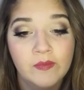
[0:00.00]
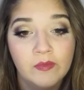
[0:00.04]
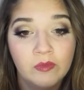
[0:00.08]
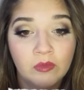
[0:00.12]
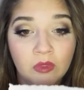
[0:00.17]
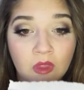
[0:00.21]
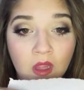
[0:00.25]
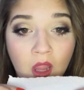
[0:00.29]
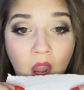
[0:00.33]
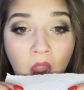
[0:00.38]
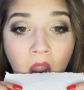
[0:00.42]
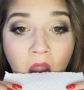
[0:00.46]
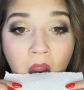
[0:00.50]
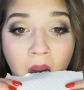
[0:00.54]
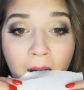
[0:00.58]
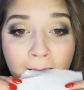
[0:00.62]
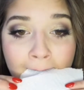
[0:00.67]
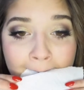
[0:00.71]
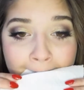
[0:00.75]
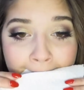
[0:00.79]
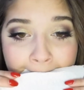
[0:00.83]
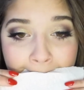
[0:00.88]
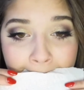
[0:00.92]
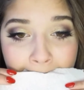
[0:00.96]
blot it off
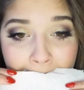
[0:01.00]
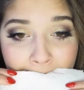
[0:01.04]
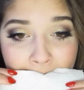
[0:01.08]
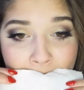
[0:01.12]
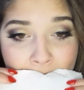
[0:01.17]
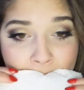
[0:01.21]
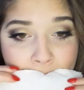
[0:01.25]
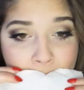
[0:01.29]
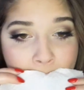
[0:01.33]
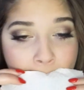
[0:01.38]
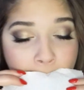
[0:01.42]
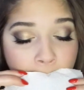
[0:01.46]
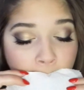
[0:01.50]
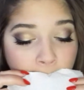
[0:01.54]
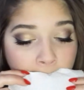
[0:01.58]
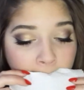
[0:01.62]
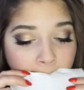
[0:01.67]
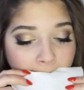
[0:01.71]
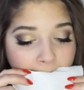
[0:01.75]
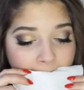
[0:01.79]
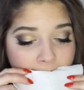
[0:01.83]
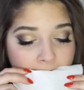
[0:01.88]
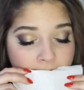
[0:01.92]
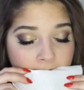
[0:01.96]
with a
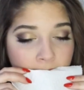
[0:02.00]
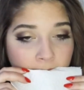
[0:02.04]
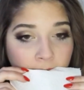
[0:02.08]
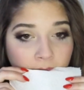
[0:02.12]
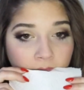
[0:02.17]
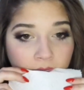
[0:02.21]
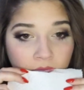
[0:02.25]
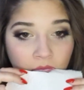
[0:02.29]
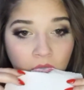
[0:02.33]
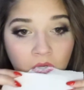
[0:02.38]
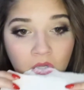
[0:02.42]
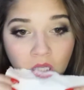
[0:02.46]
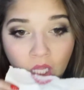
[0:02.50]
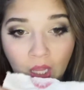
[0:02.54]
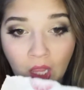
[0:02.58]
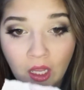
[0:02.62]
paper towel